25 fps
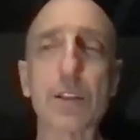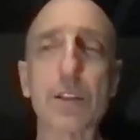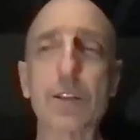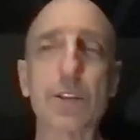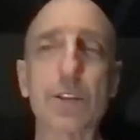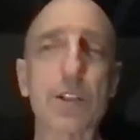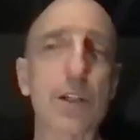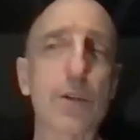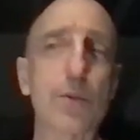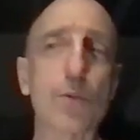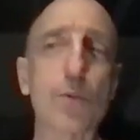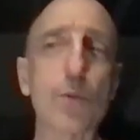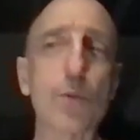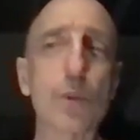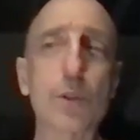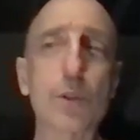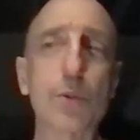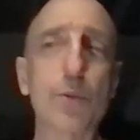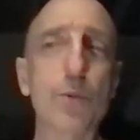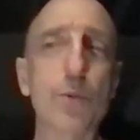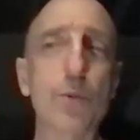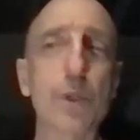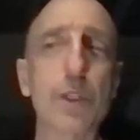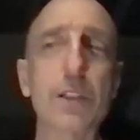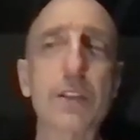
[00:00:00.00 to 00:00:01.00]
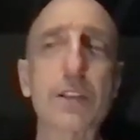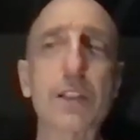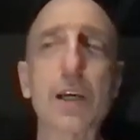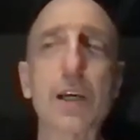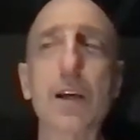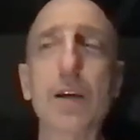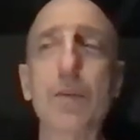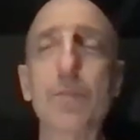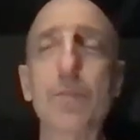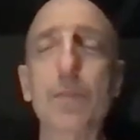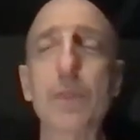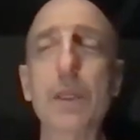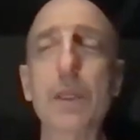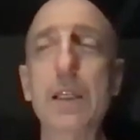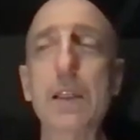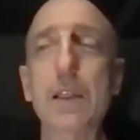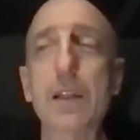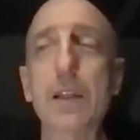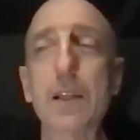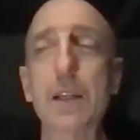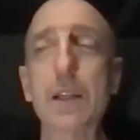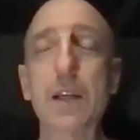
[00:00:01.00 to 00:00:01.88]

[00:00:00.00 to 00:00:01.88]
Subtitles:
And he's like, "Well, what does that mean?"